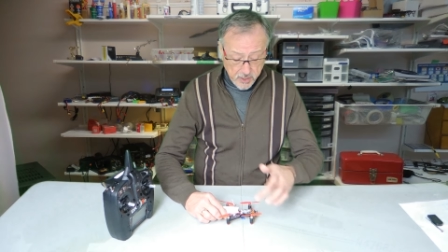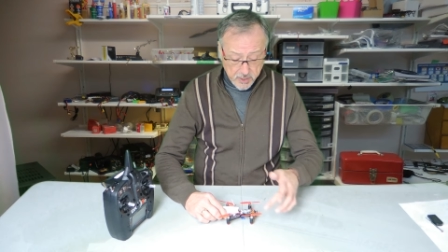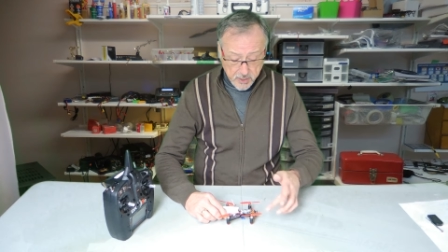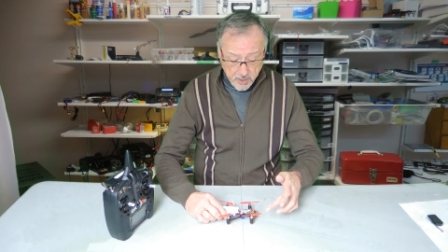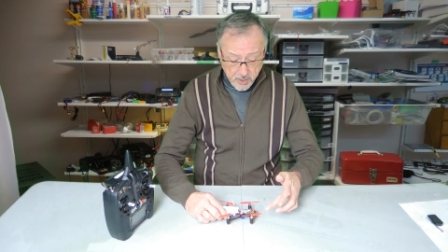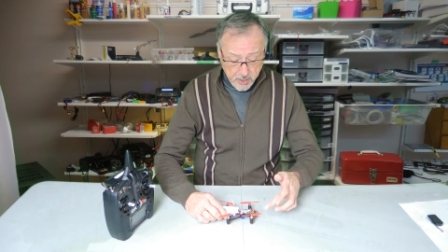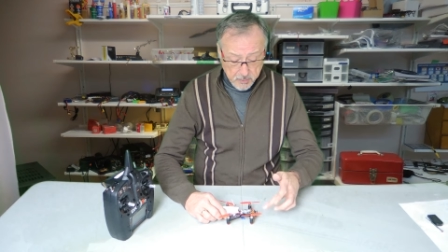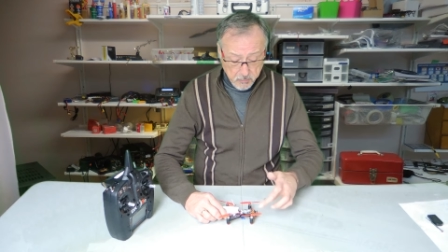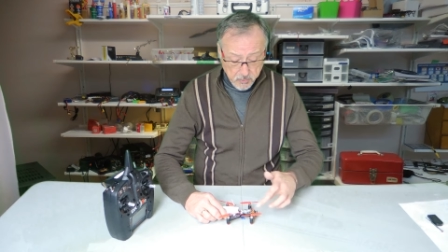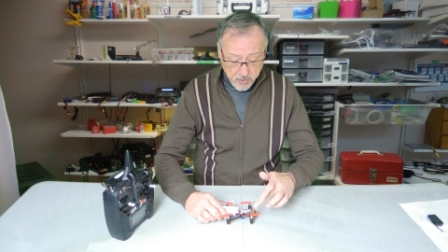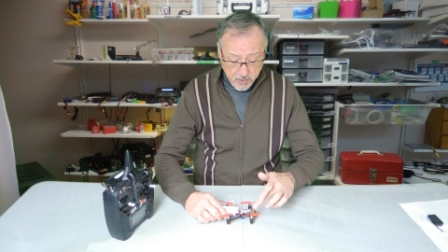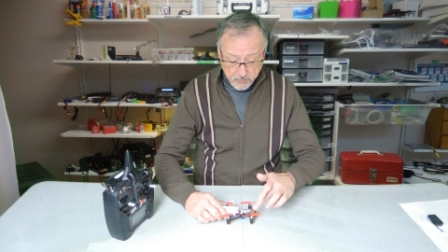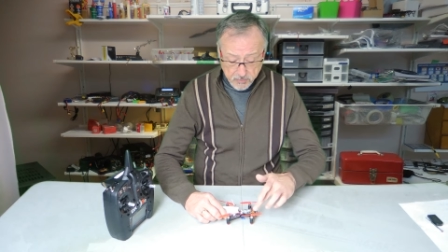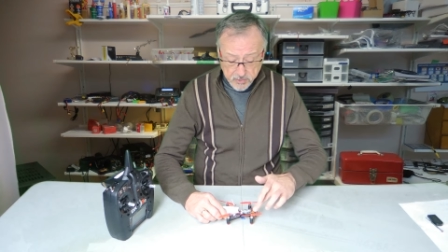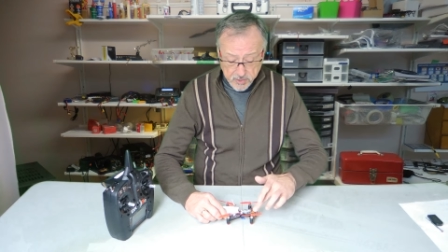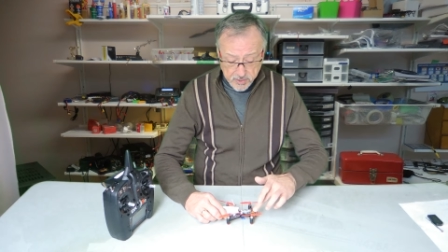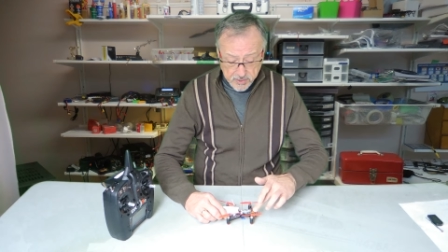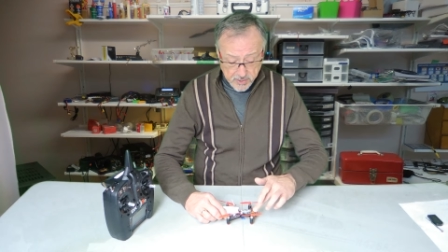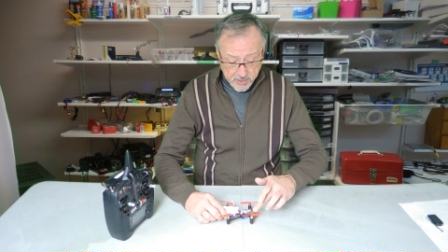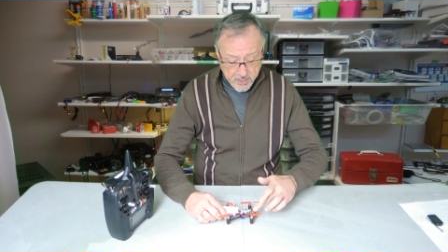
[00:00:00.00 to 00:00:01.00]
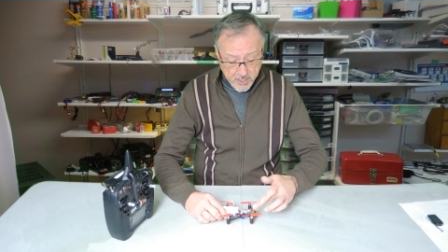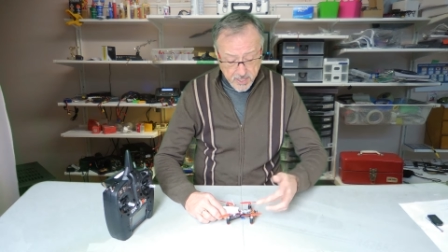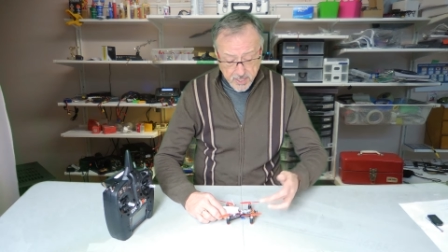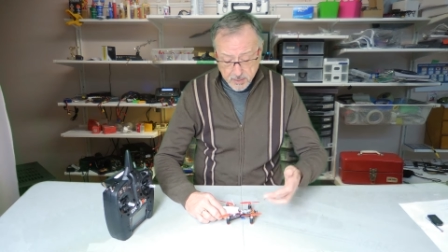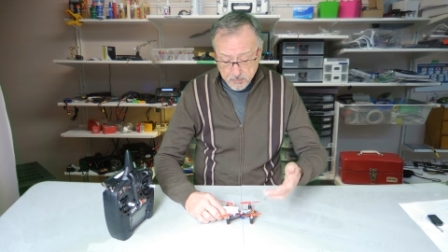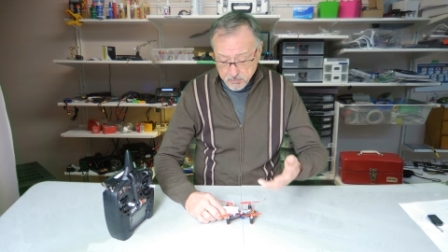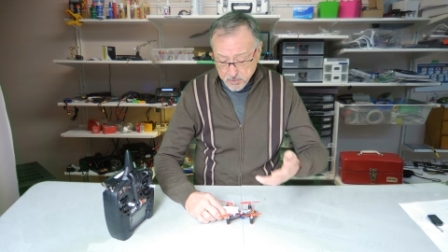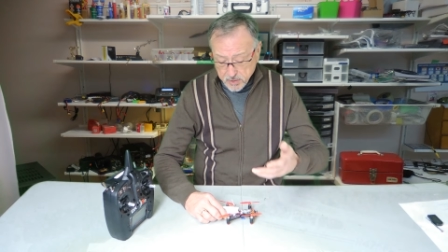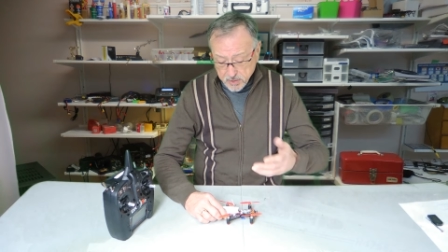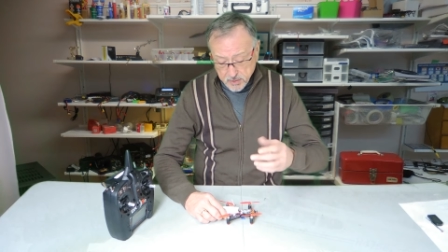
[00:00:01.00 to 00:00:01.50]
It came with everything: the
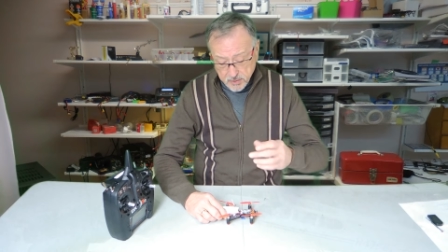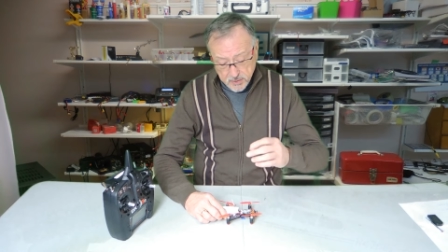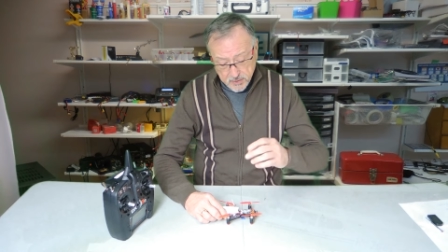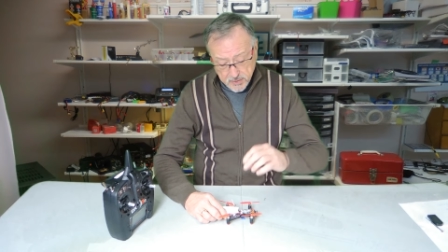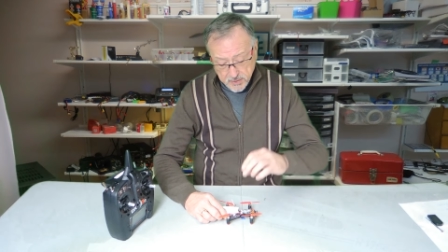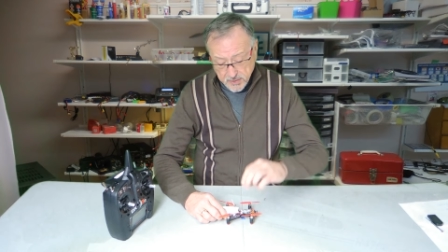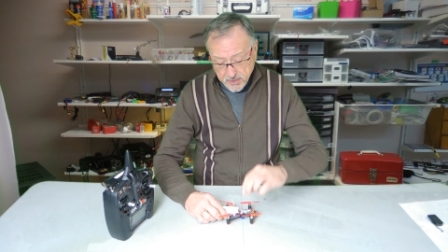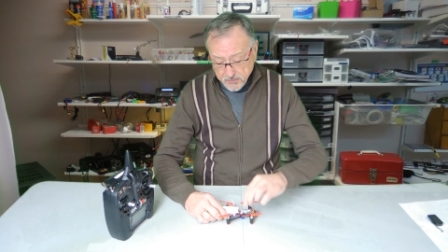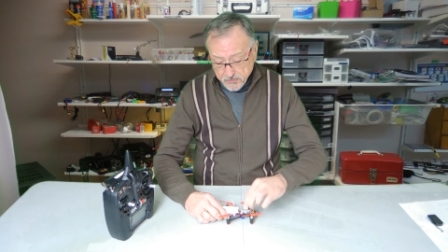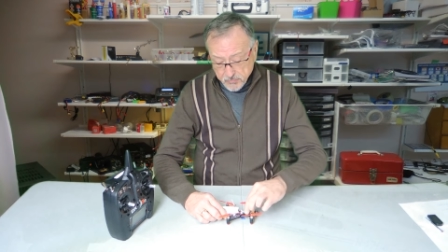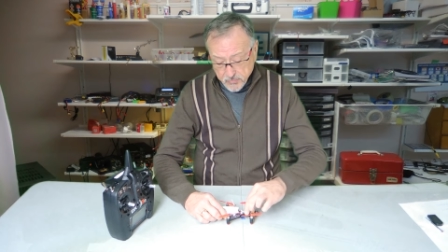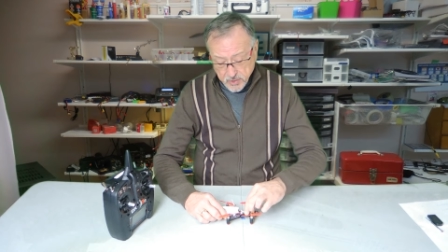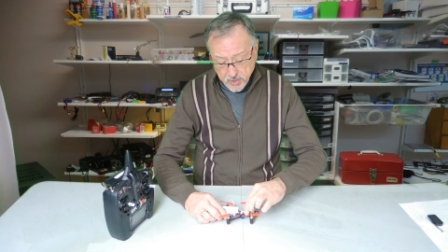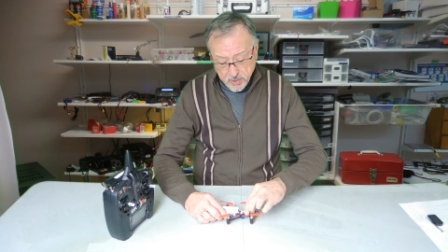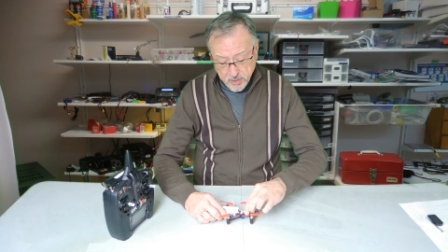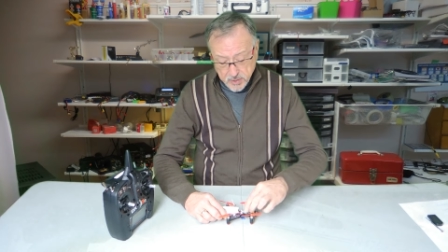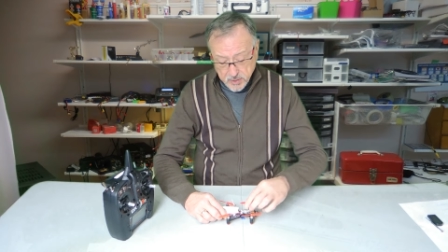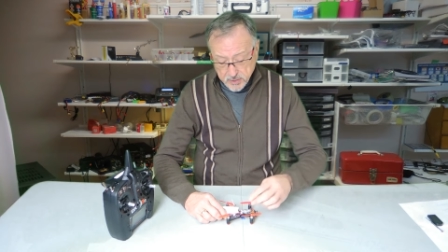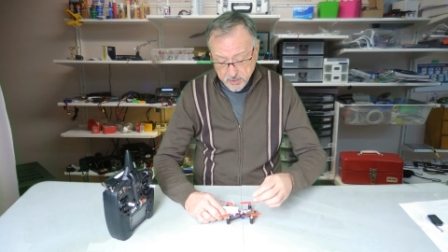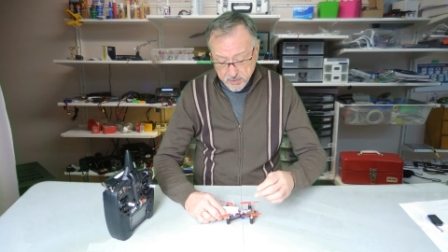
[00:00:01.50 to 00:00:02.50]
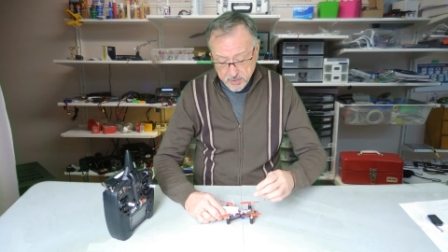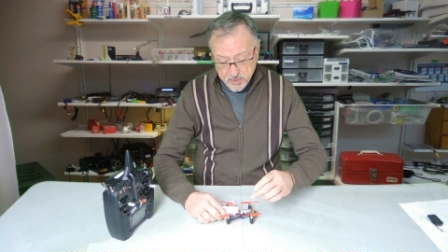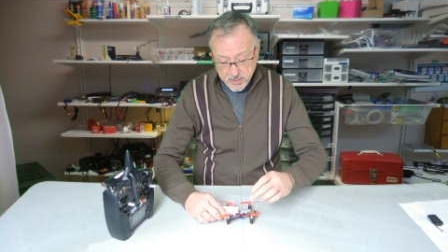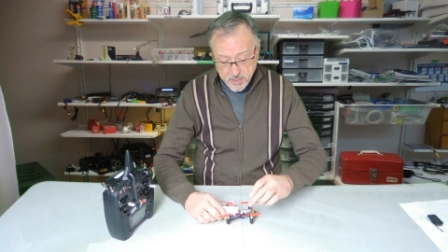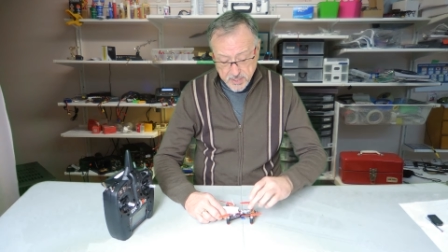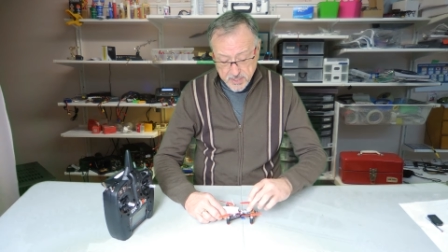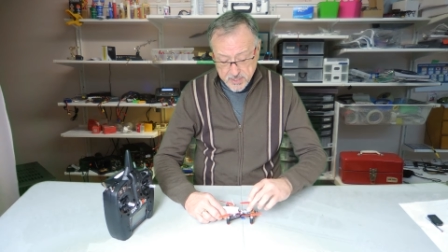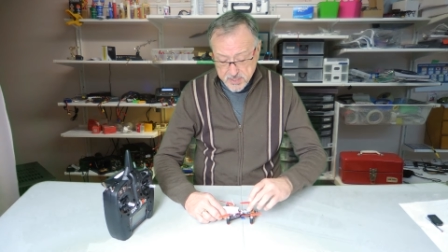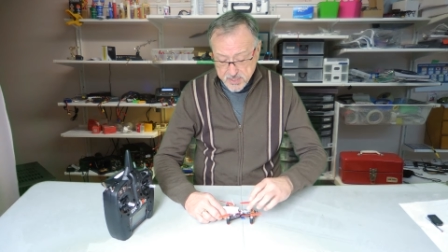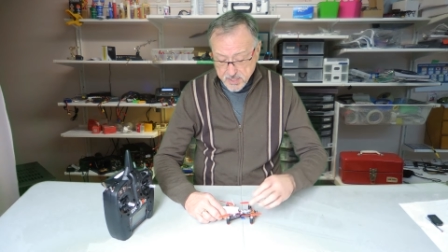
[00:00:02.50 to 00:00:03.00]
camera, the
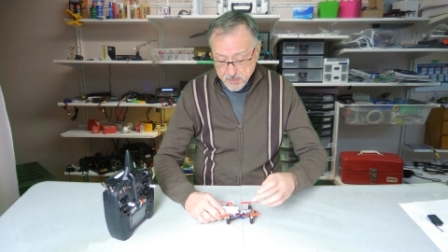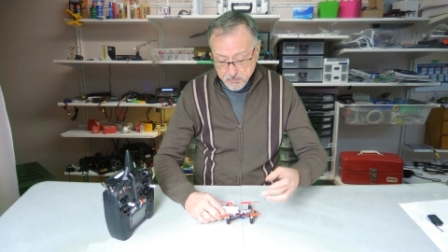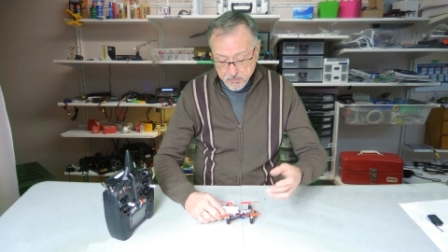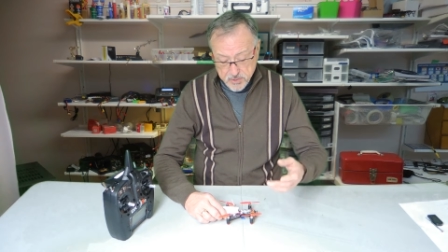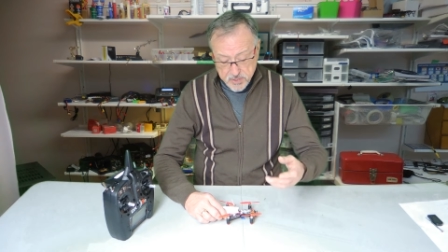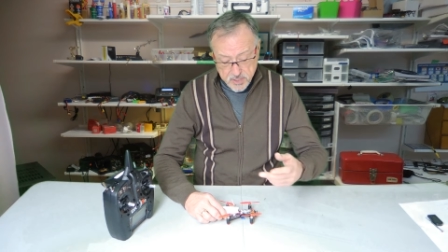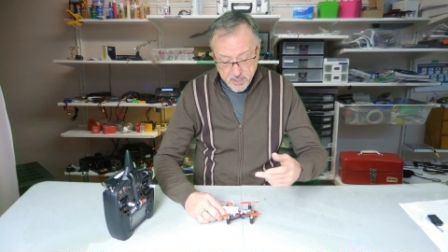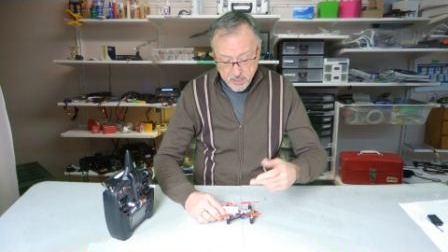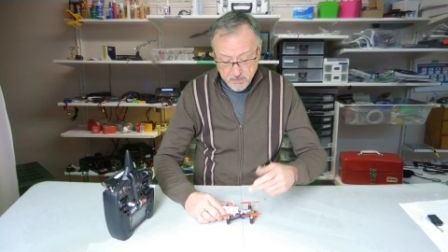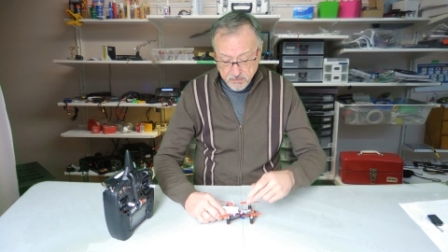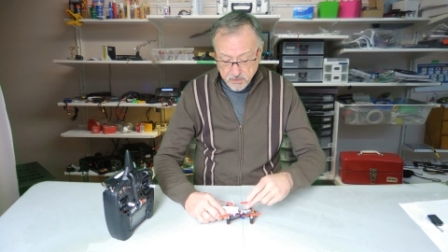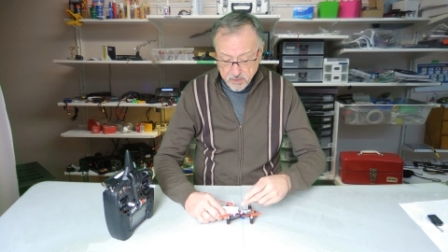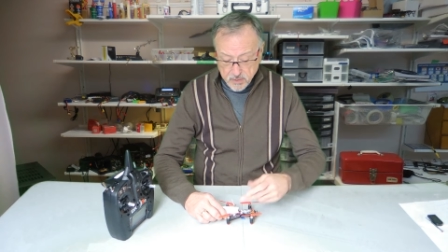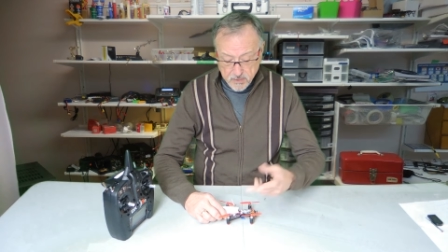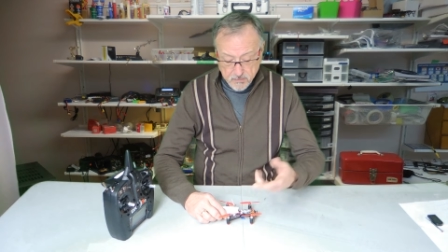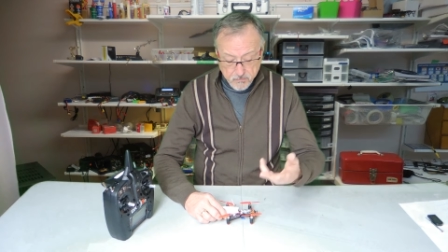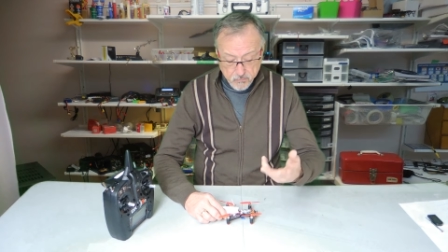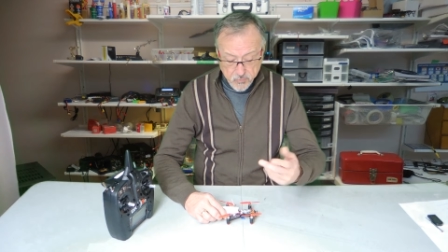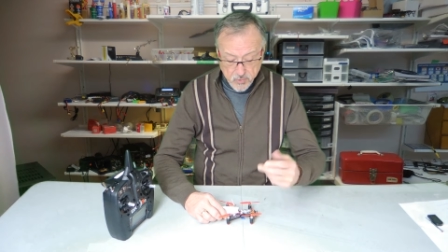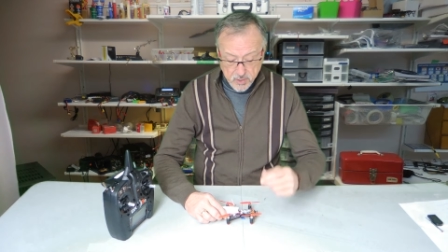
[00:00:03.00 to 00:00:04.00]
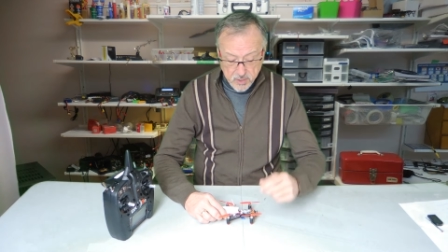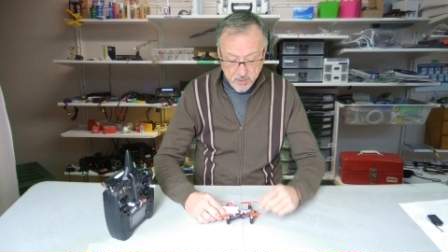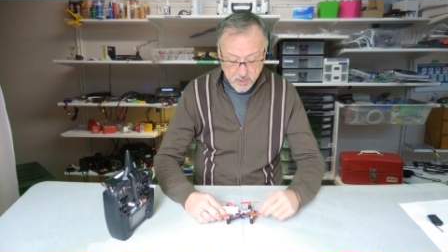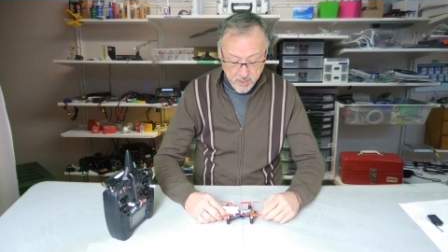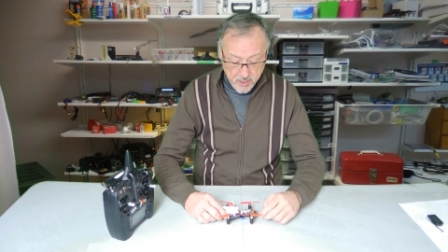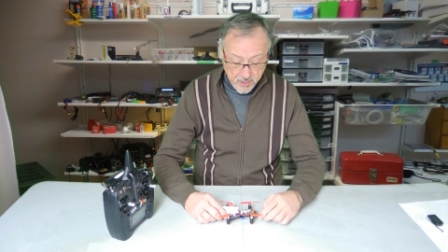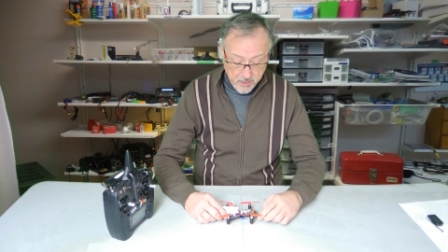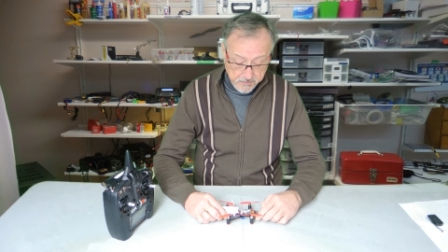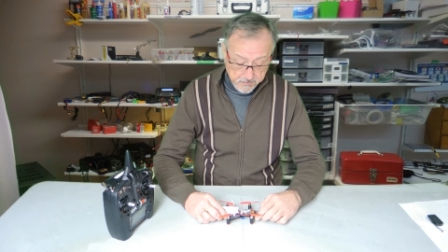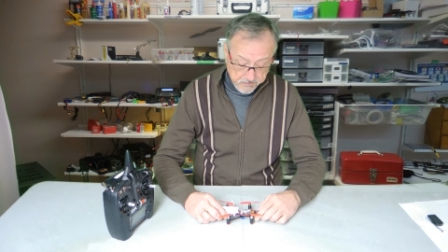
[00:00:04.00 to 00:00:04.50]
DSM receiver,
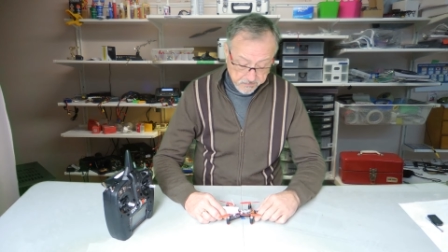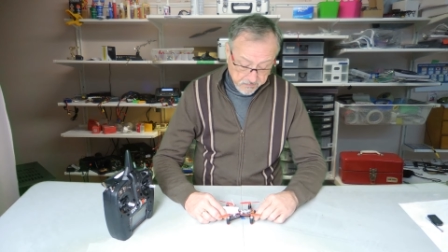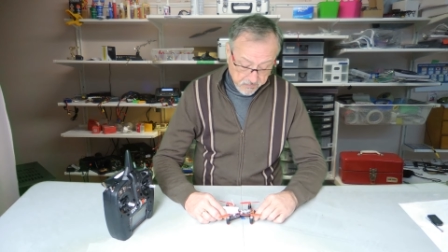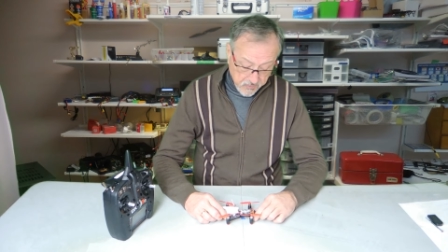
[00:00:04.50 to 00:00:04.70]
the